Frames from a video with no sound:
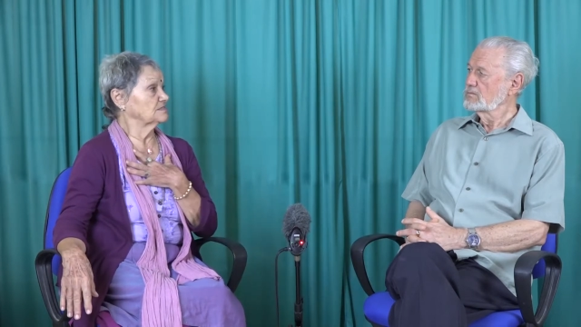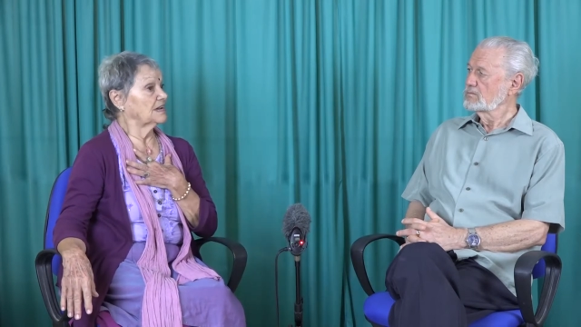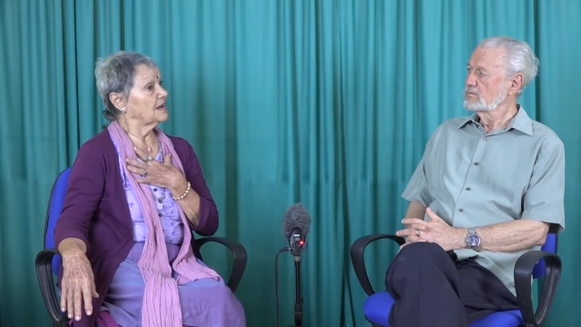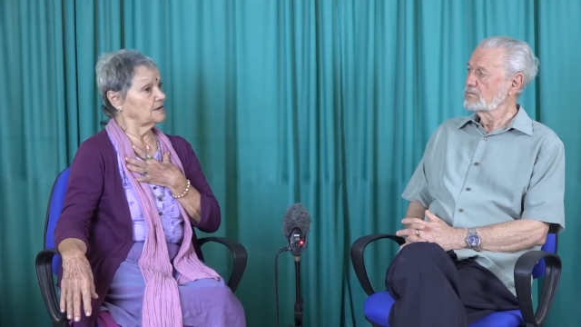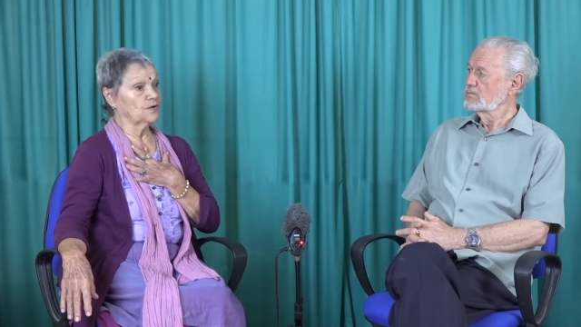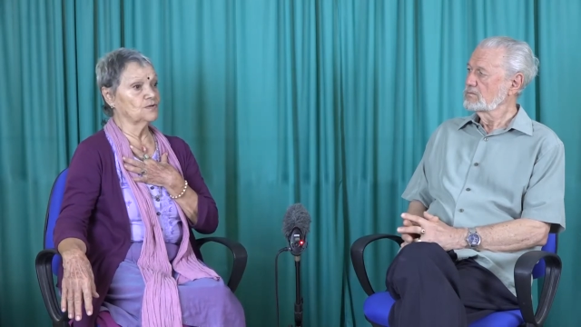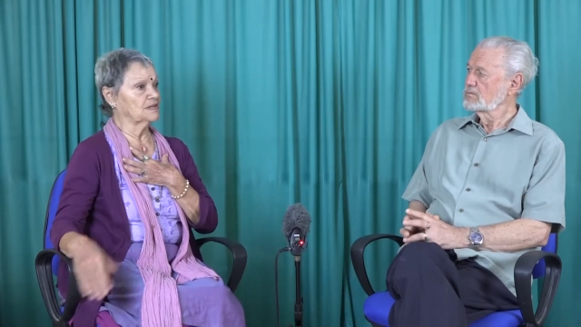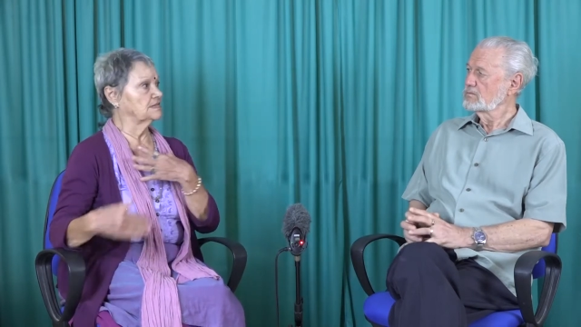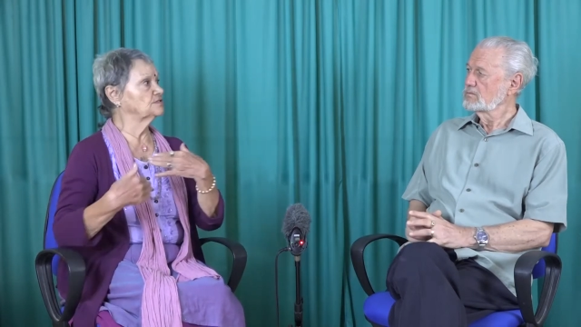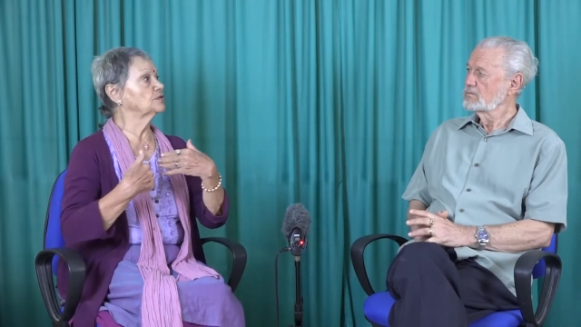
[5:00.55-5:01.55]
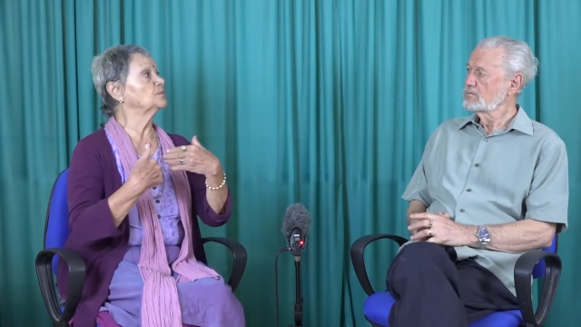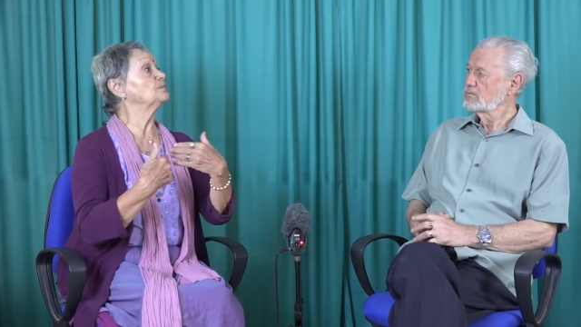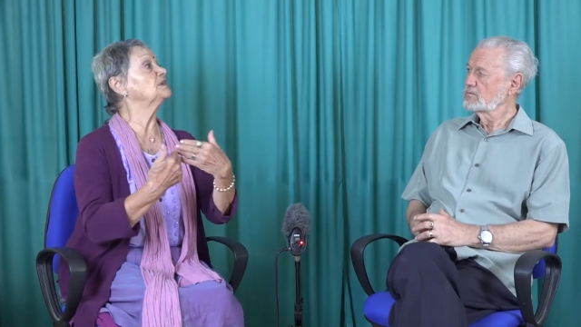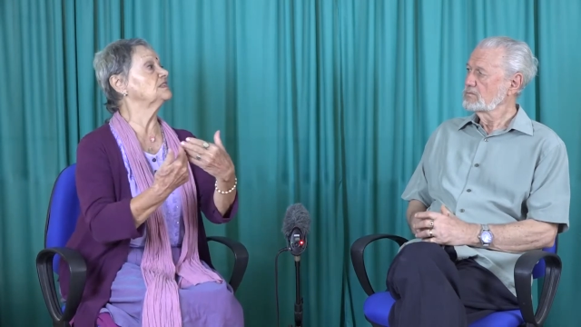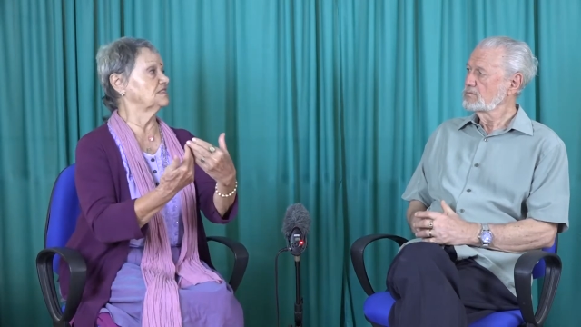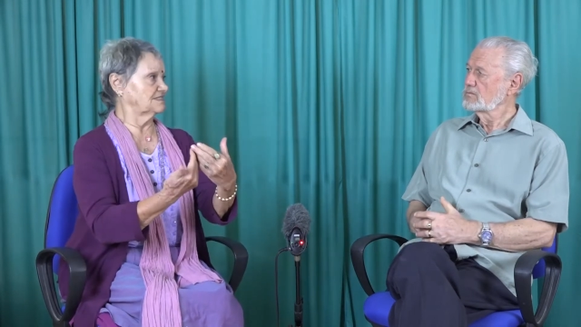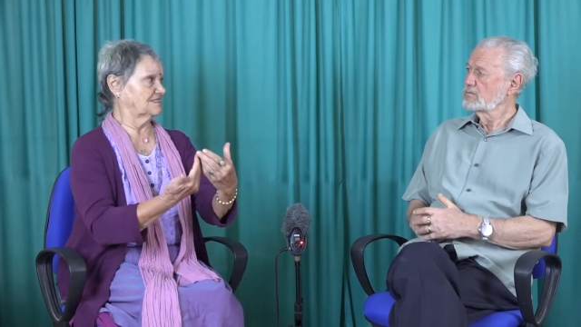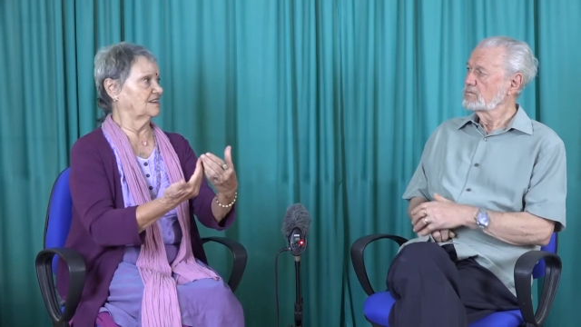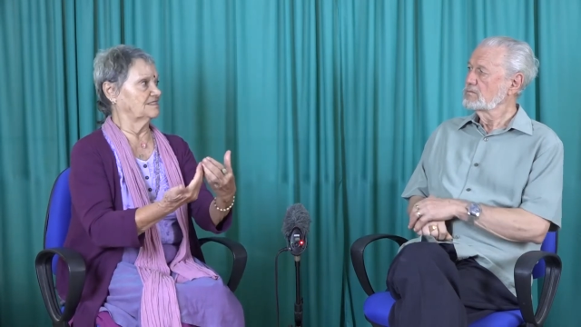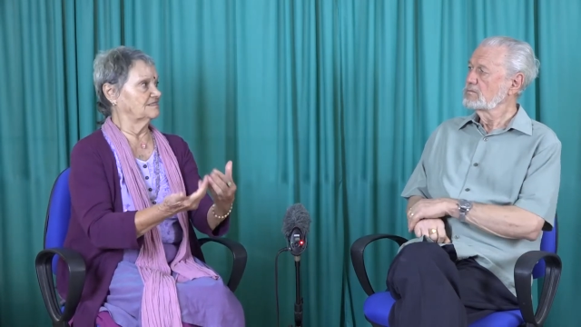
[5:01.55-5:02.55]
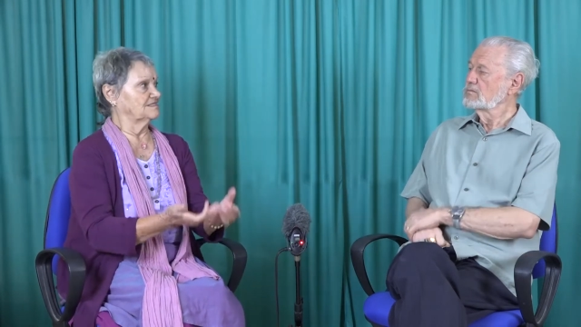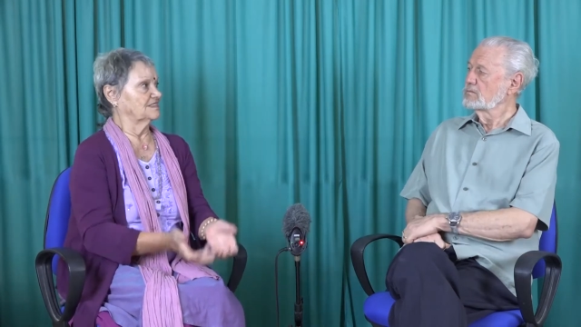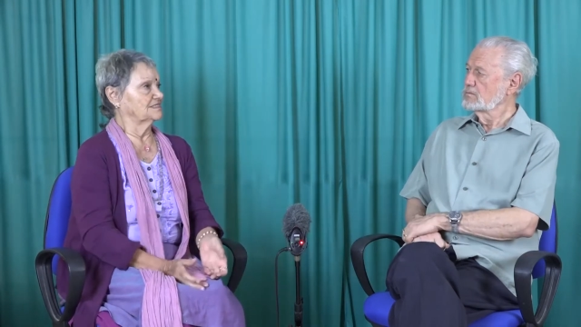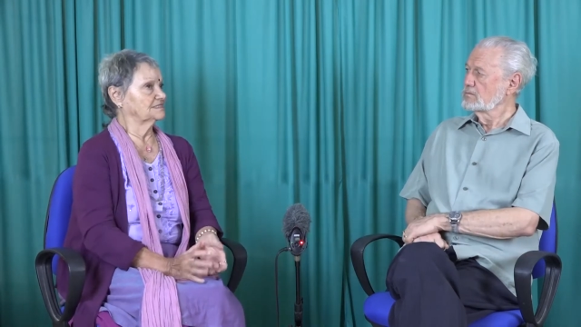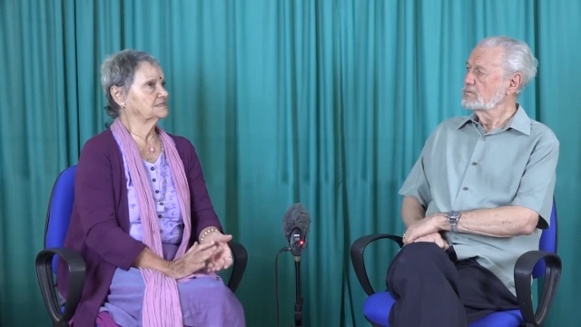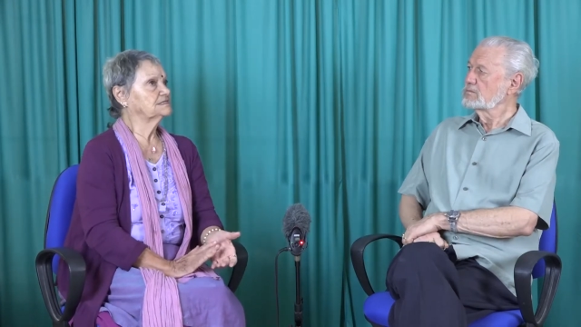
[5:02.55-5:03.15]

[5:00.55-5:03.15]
Speaker 1: I know that it's not me deciding things.